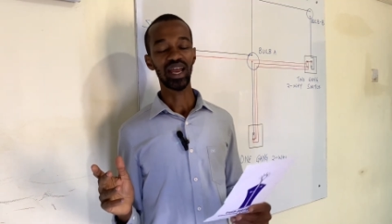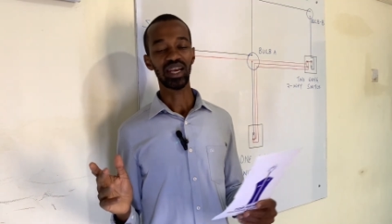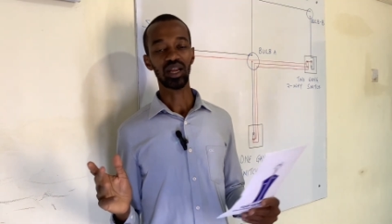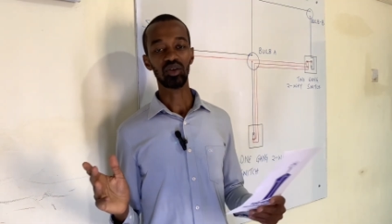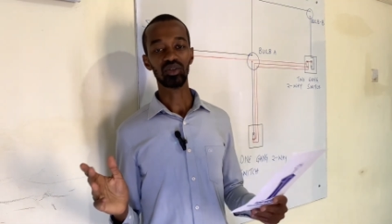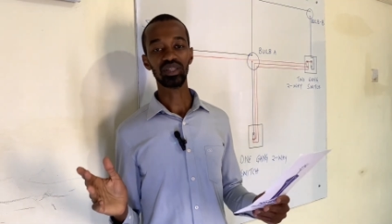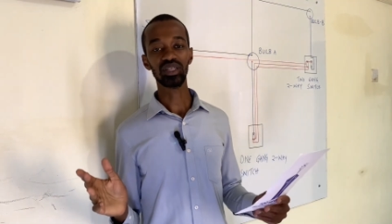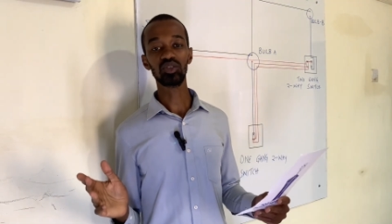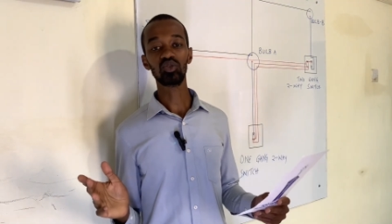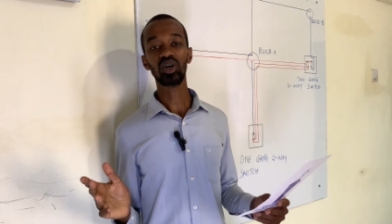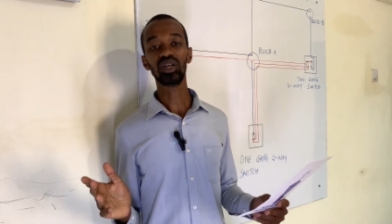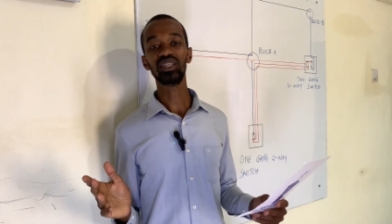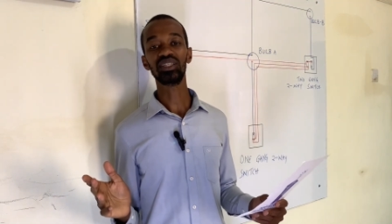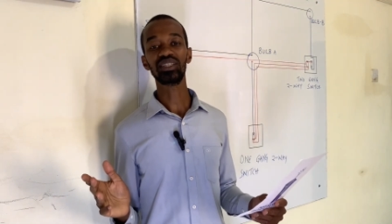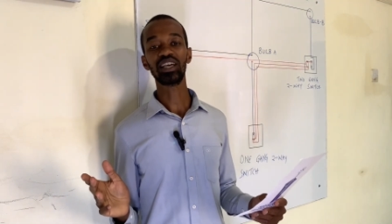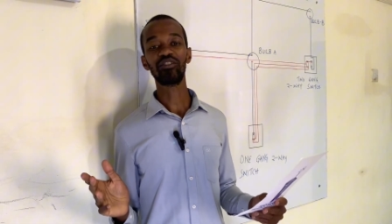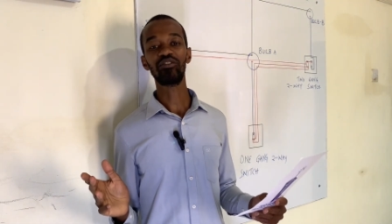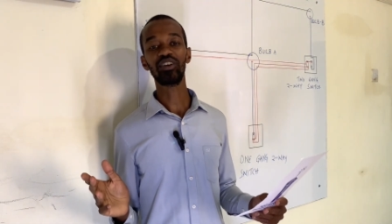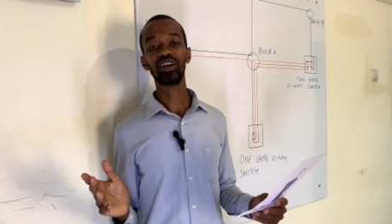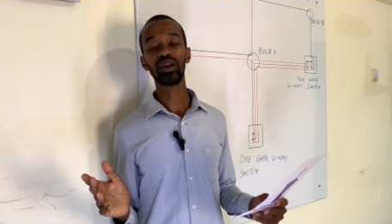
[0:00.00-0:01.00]
Now this one is
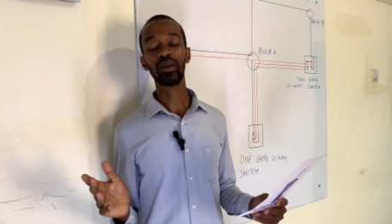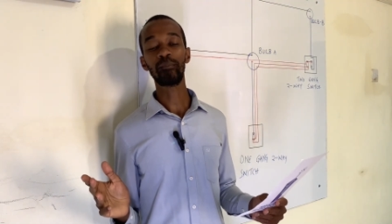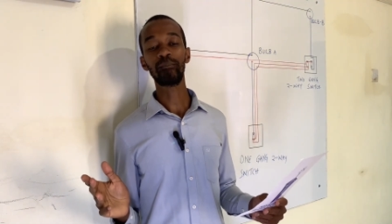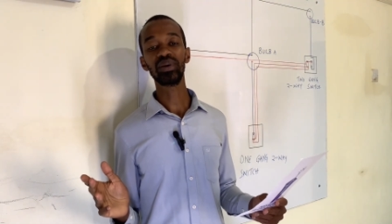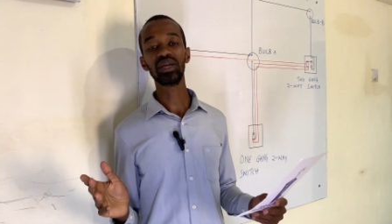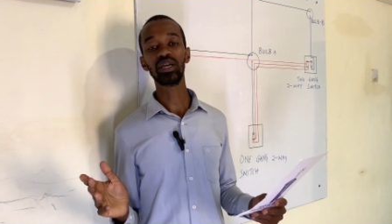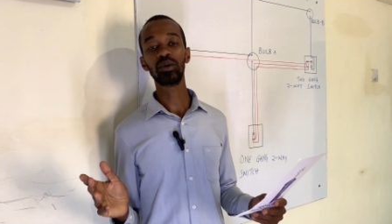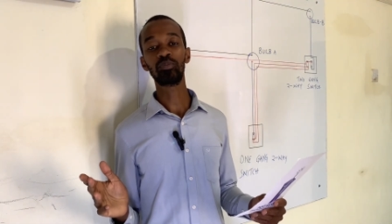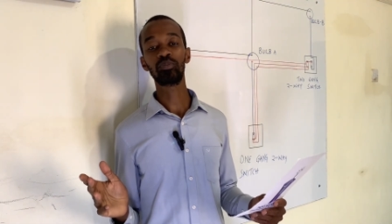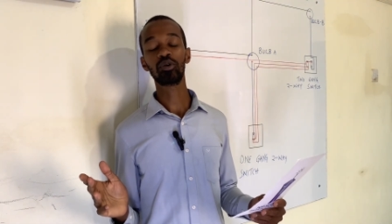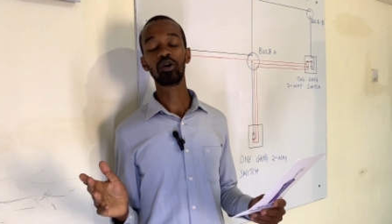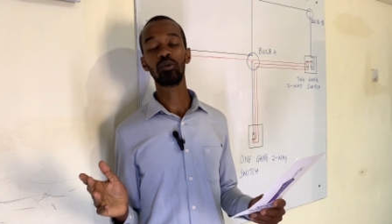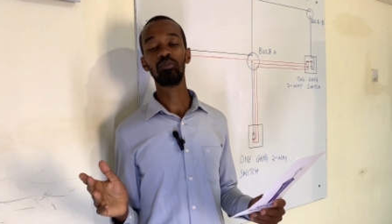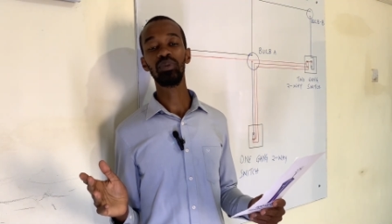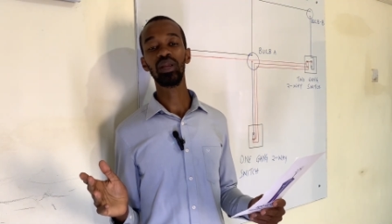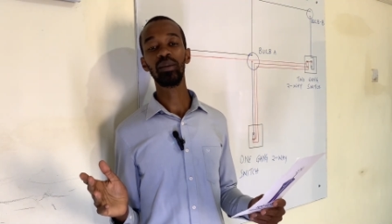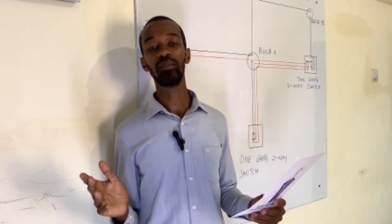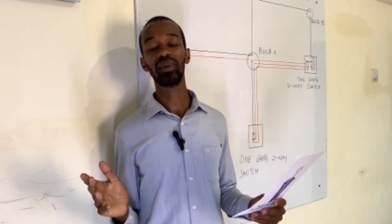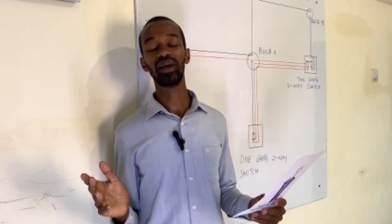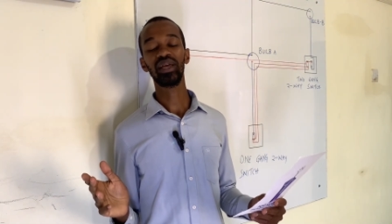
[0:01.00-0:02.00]
a very big
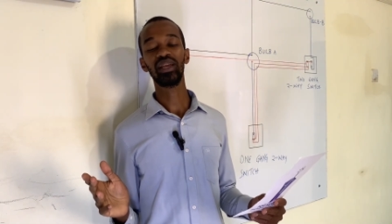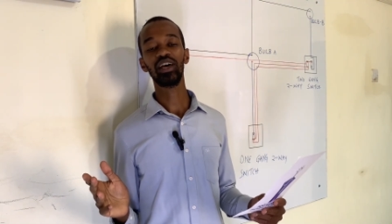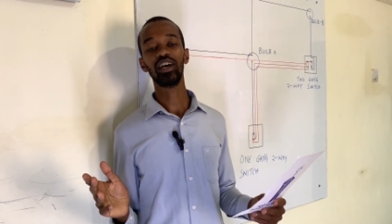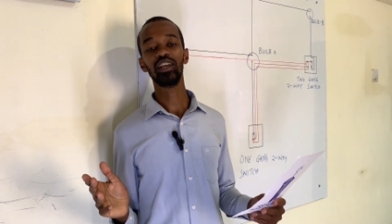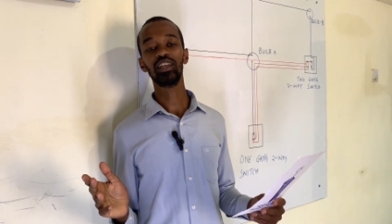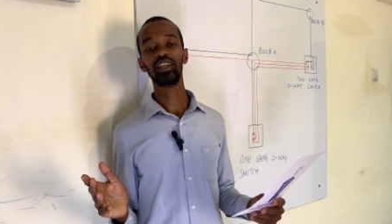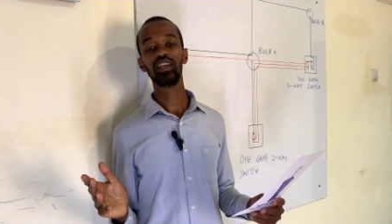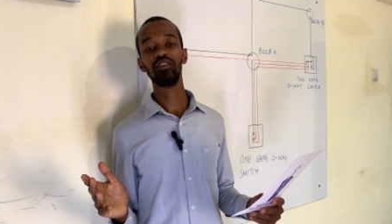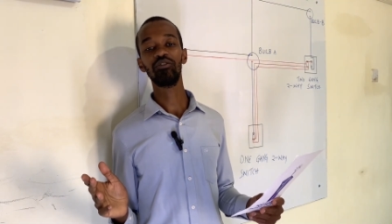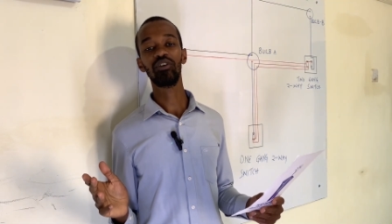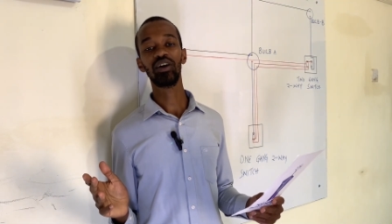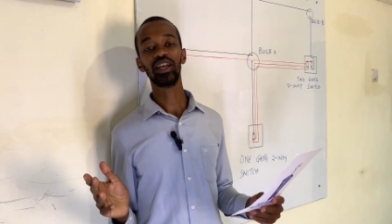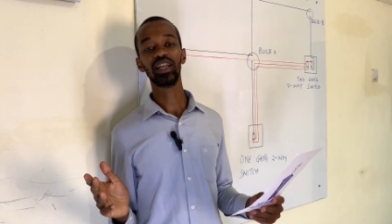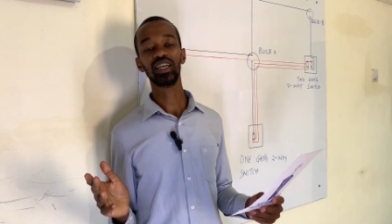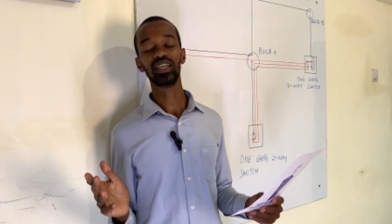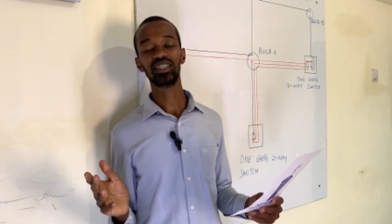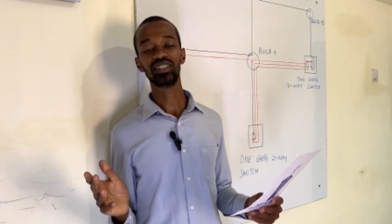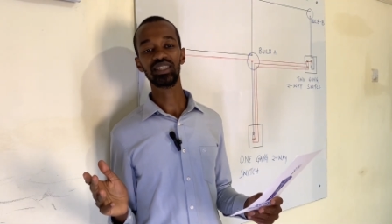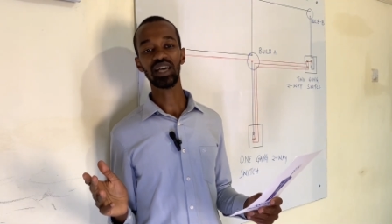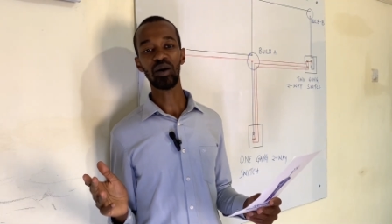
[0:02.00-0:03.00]
problem and I'll give an
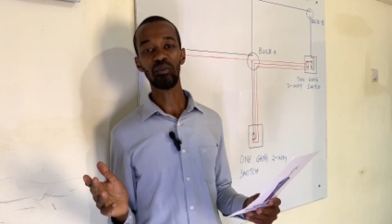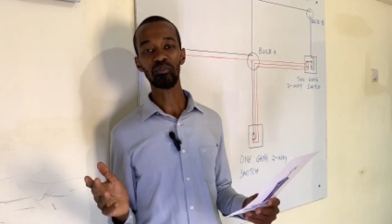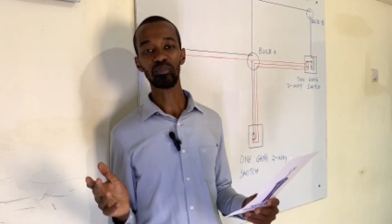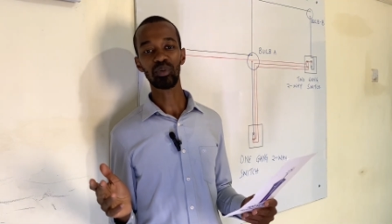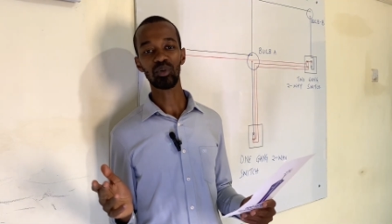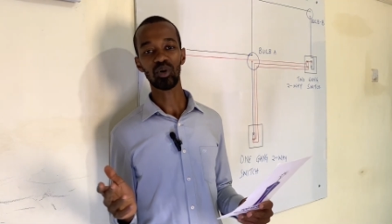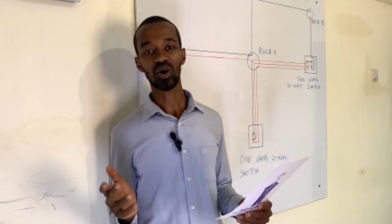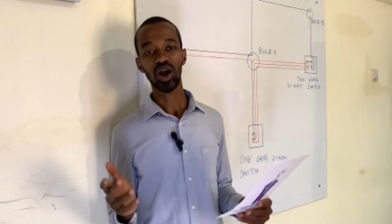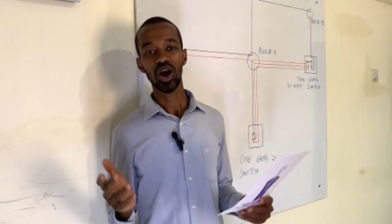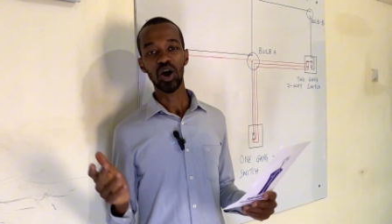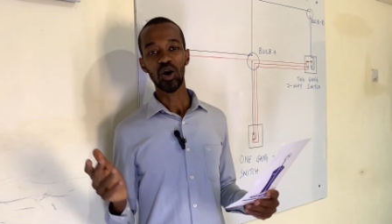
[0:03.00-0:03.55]
example.